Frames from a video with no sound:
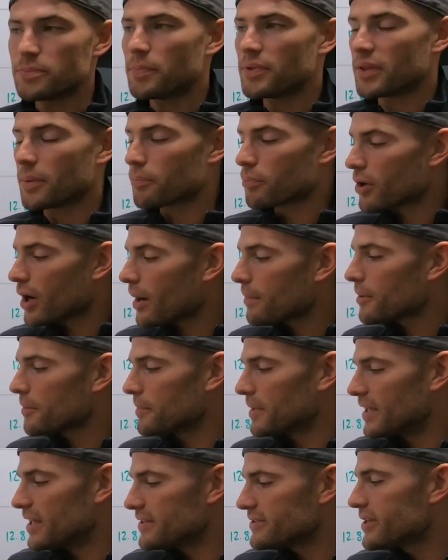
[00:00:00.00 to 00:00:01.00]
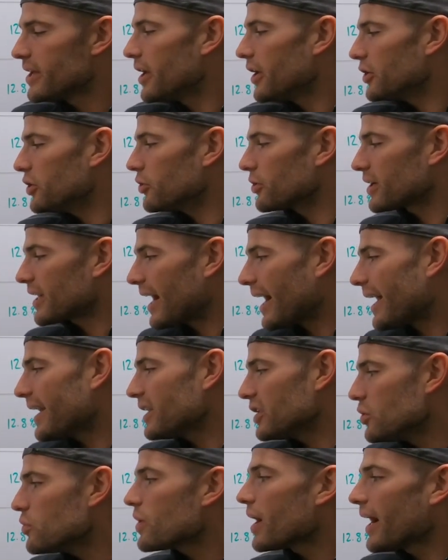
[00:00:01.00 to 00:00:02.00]
But the problem is you
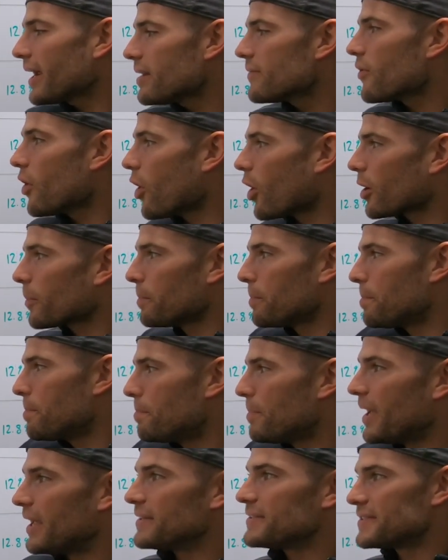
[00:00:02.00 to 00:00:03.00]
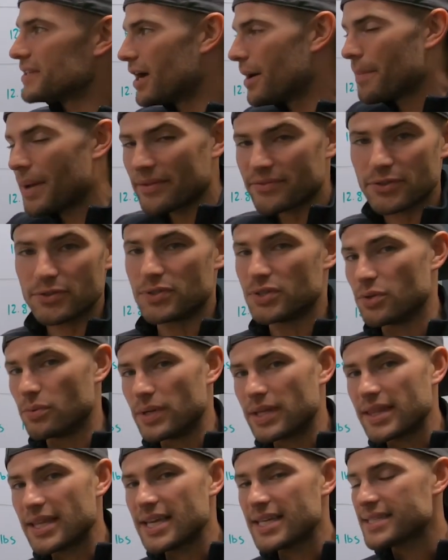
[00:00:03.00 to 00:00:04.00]
kind of are pent up after
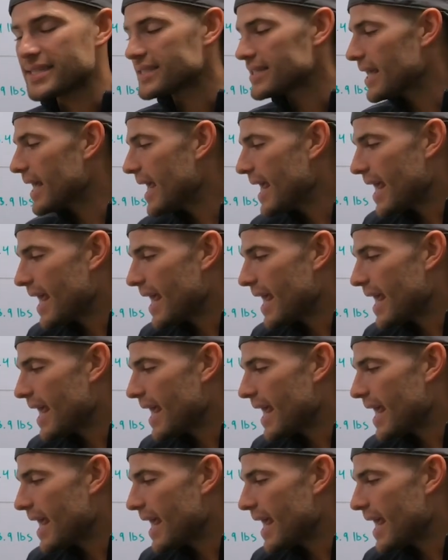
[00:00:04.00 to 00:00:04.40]
doing this,